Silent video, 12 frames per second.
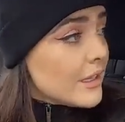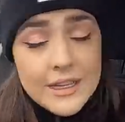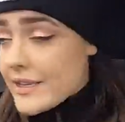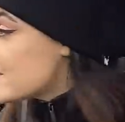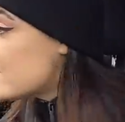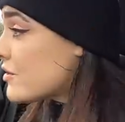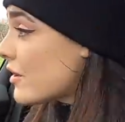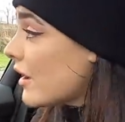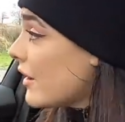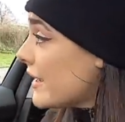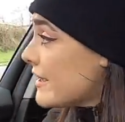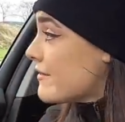let's
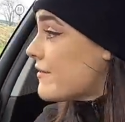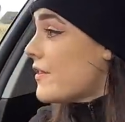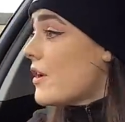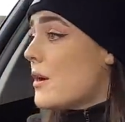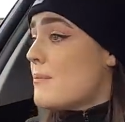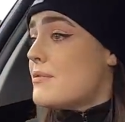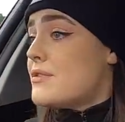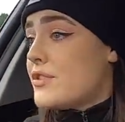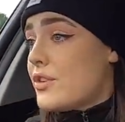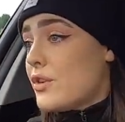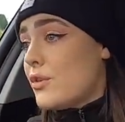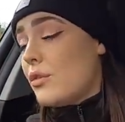drive up
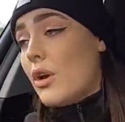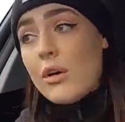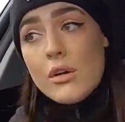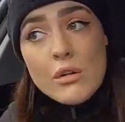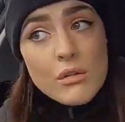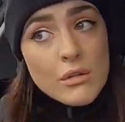to... Look.